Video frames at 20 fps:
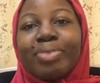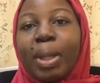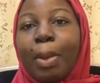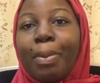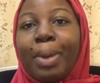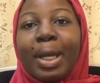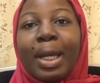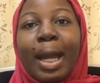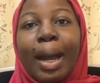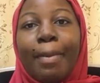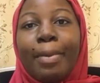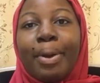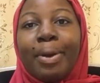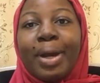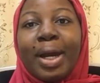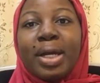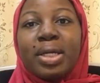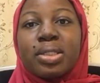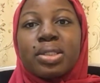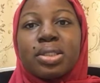my
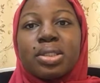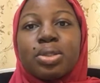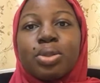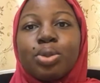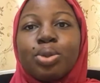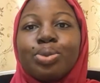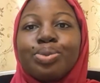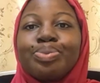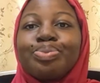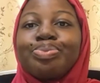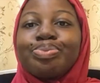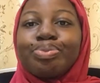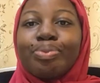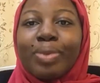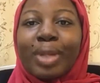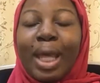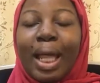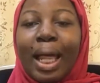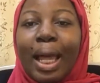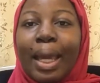camera is still
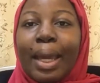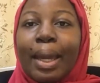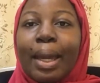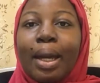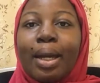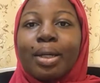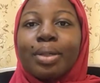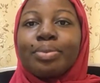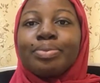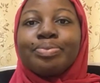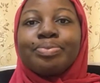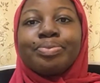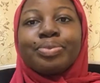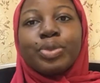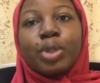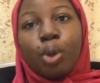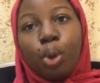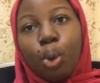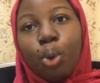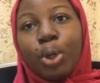like
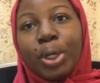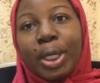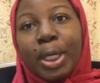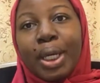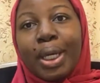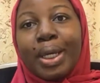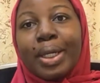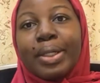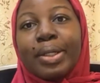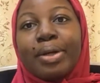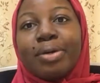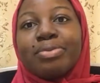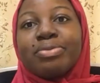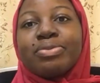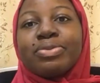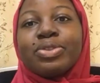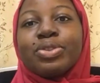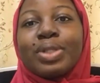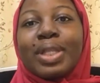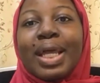okay enough
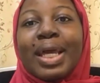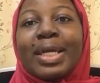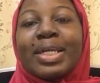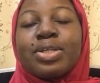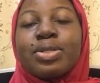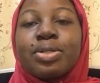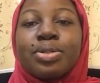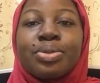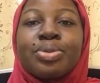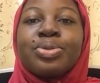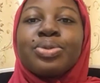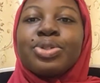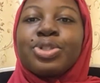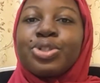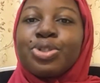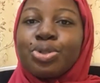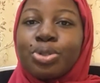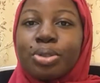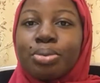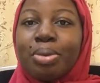to like
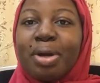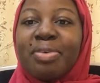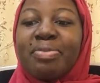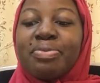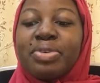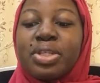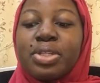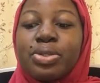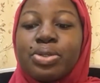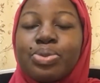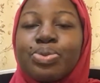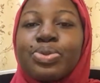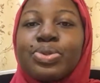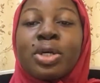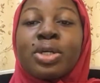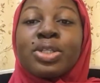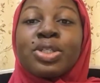shoot my videos.